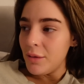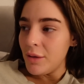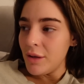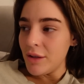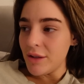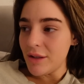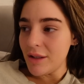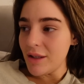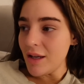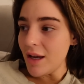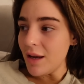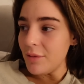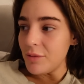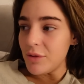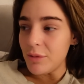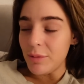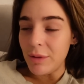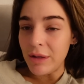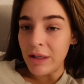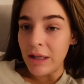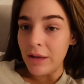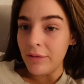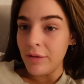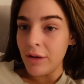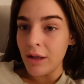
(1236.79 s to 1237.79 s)
So yeah, I've just
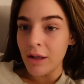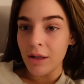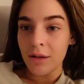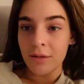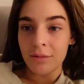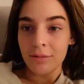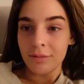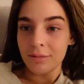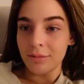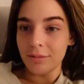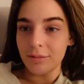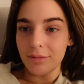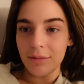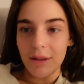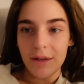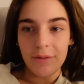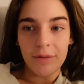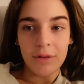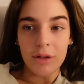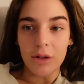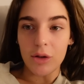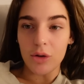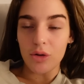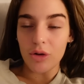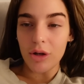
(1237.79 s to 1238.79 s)
been living
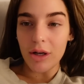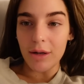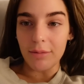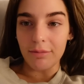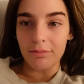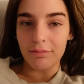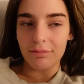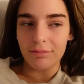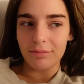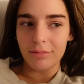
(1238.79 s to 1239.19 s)
the dream.